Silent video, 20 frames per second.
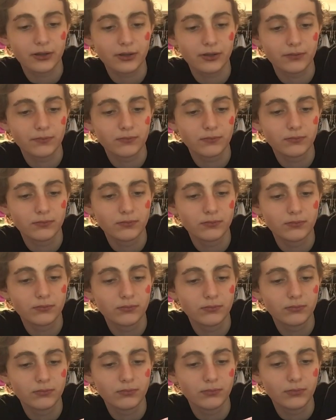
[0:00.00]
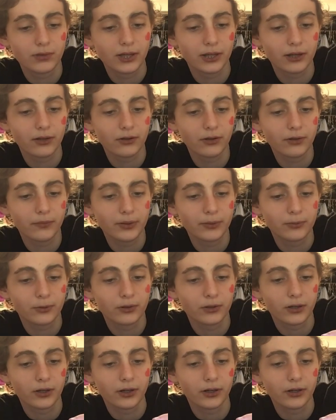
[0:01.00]
the thing a little bit
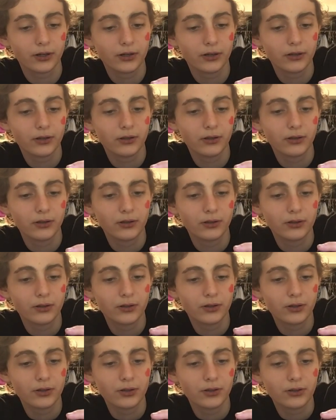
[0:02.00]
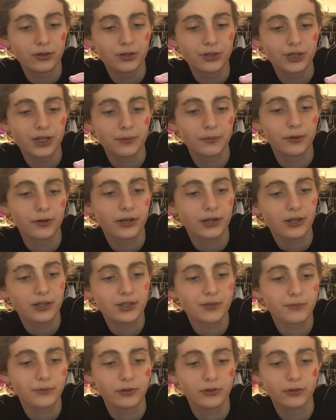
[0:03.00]
more, just like putting
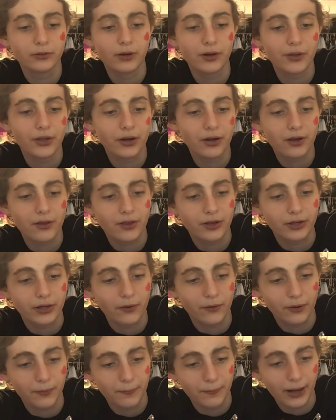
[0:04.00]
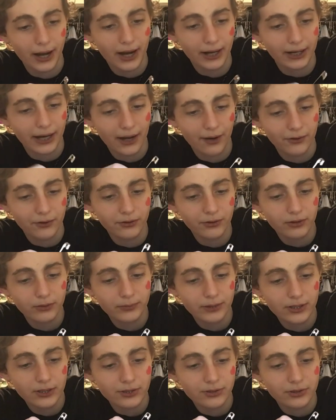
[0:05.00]
some glue on there and then going back out a little
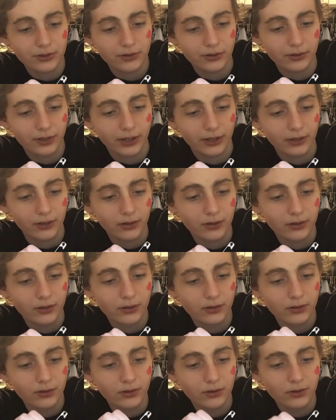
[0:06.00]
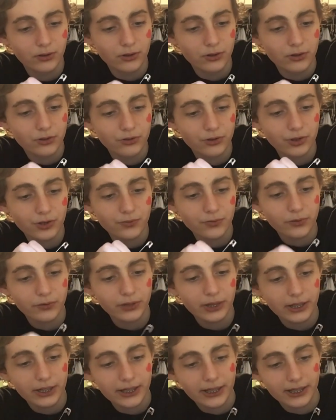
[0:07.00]
bit so you can like just
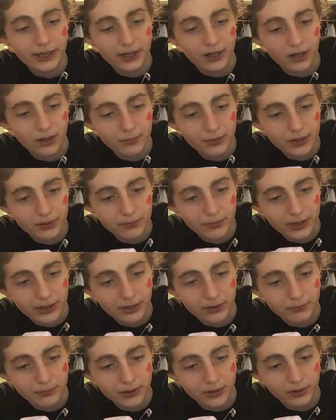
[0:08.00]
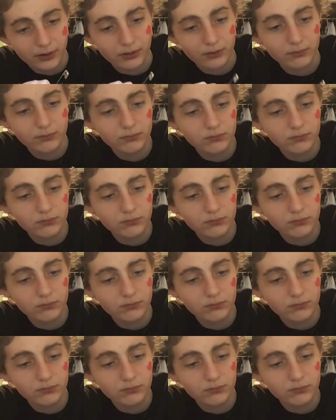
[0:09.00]
really heat it up and make it bigger,